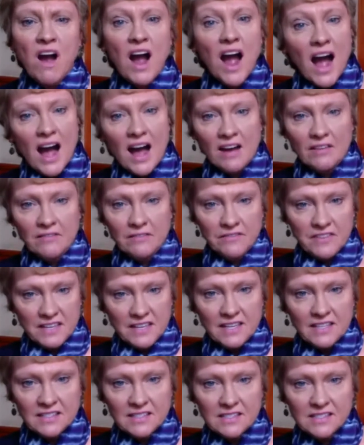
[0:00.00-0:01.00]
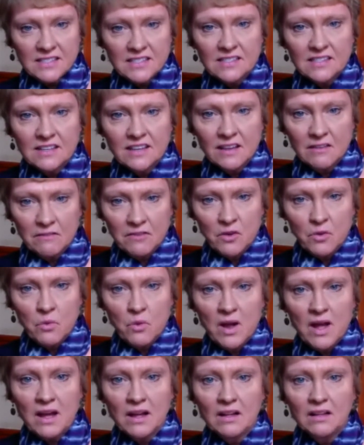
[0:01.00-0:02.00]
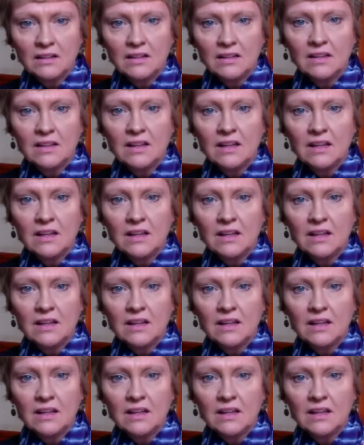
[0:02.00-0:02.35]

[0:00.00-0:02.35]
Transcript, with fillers: confidence, if you will,